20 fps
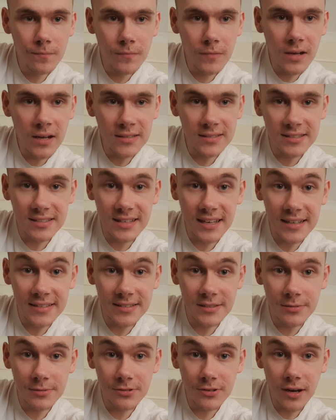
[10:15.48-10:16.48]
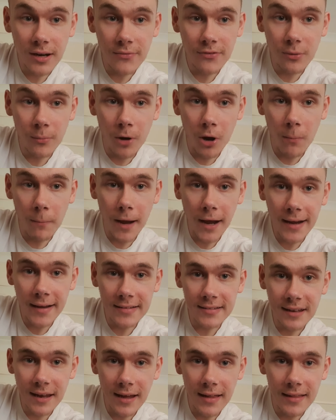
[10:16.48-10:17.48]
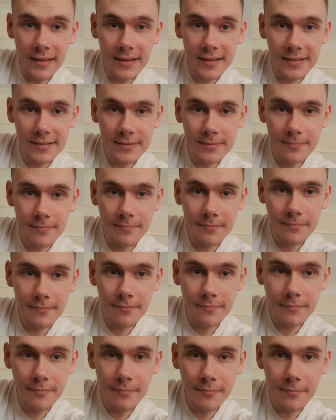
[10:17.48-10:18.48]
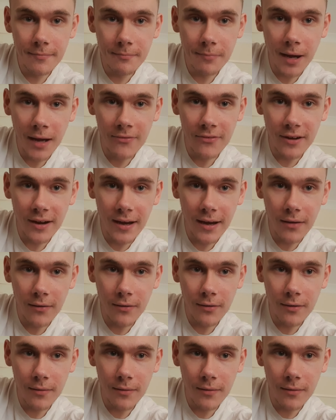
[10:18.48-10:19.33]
As I say, subscribe for more bangers like this. Bye for now.